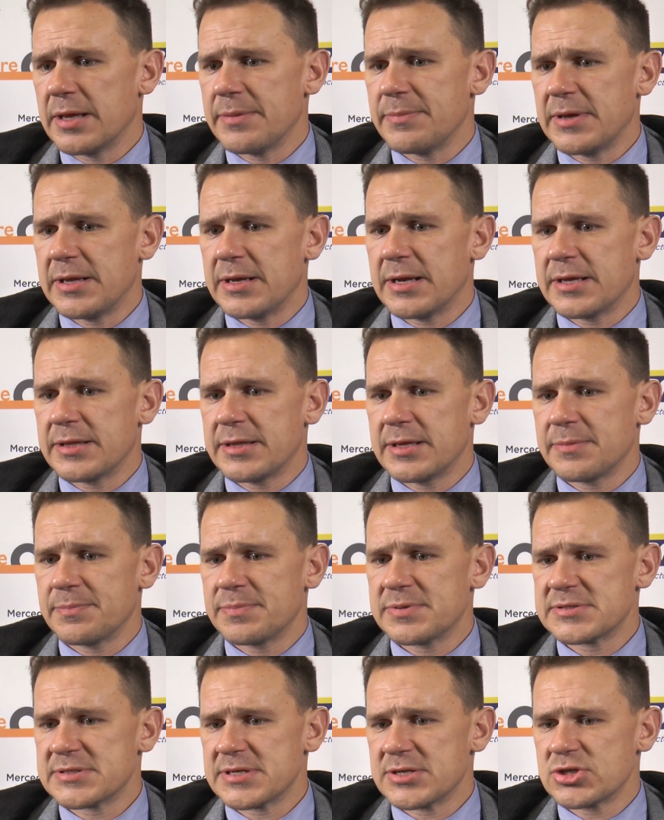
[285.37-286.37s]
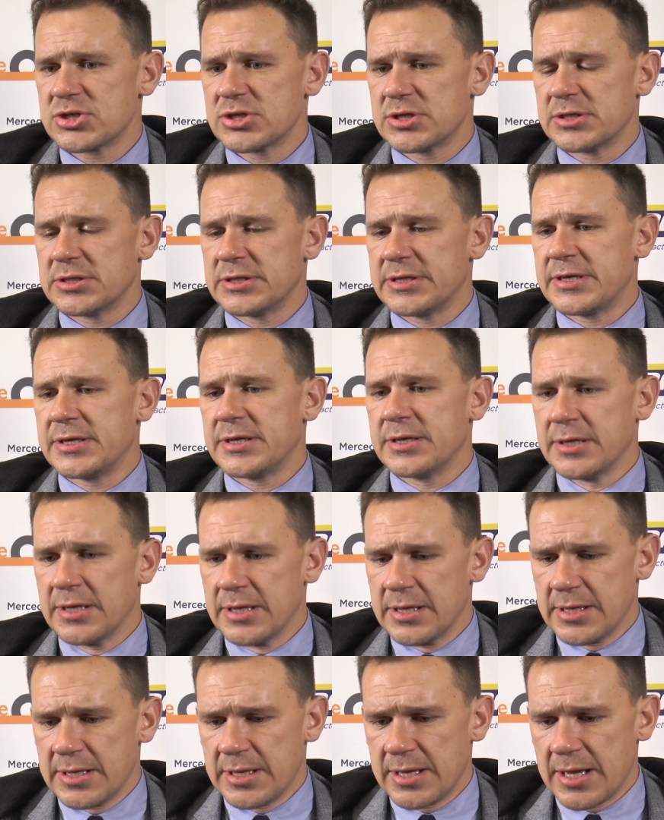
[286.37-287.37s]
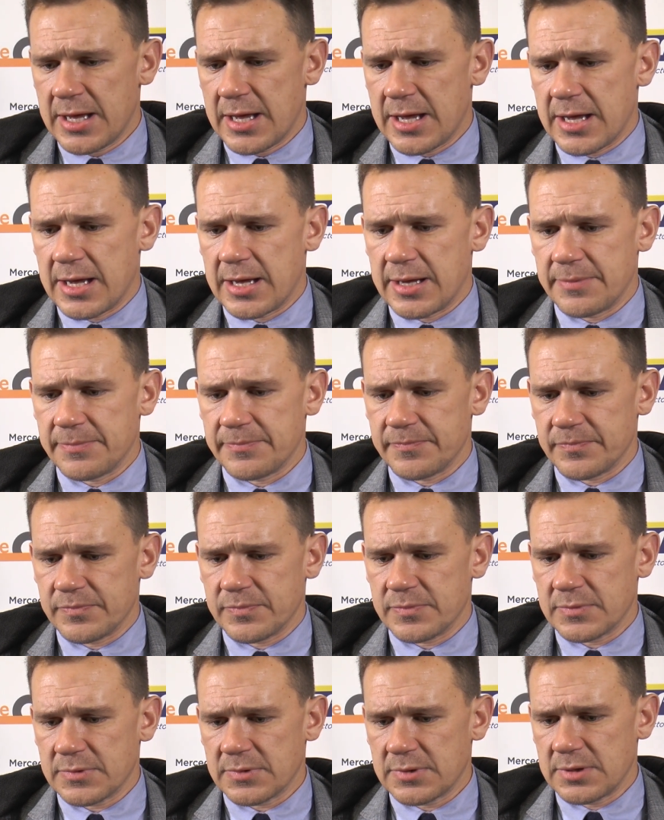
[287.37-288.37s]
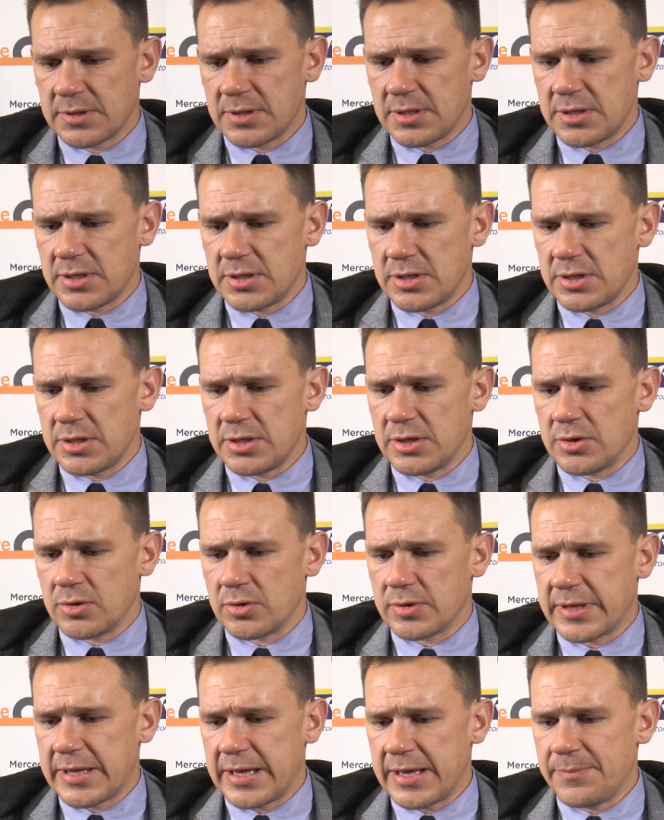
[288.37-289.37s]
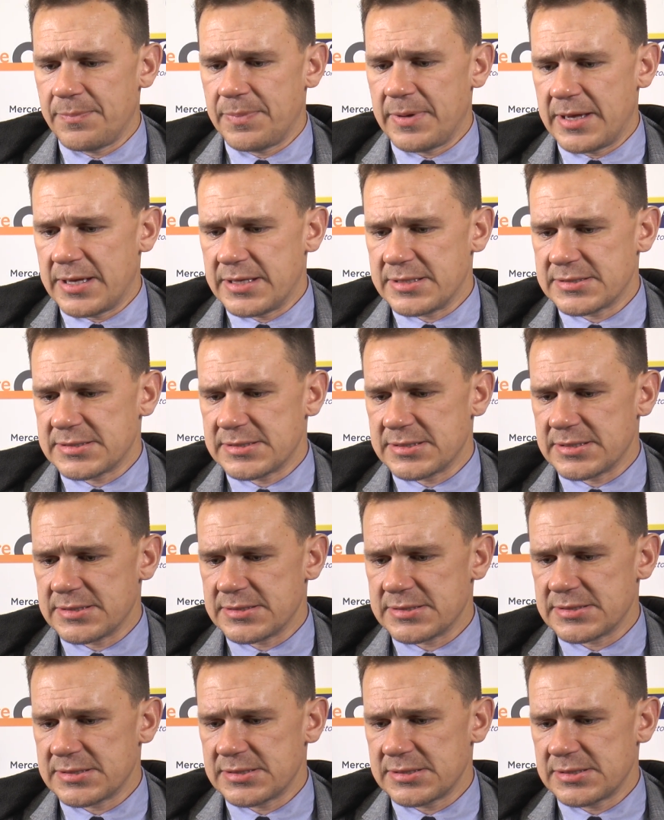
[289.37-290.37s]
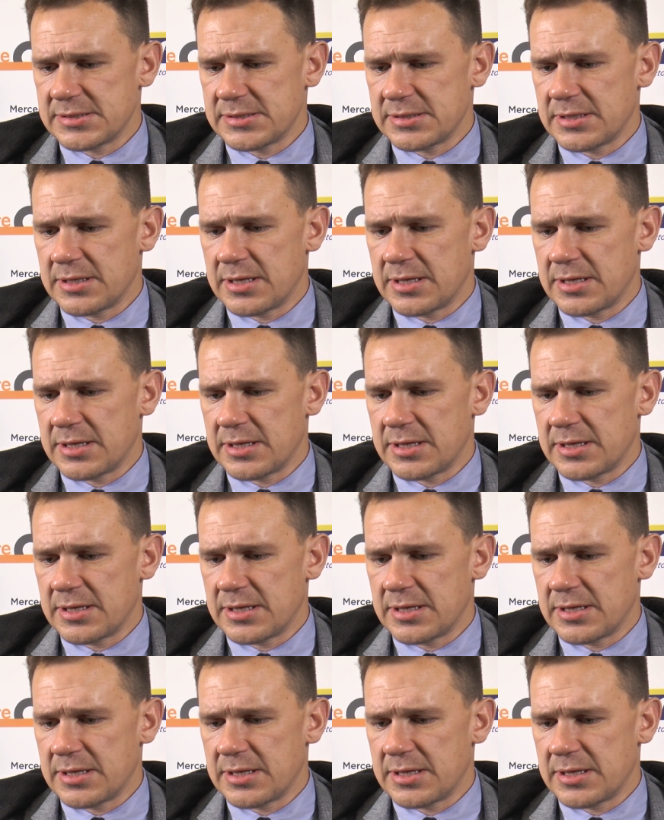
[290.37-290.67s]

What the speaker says: I mean, I think positionally, you know, game pace is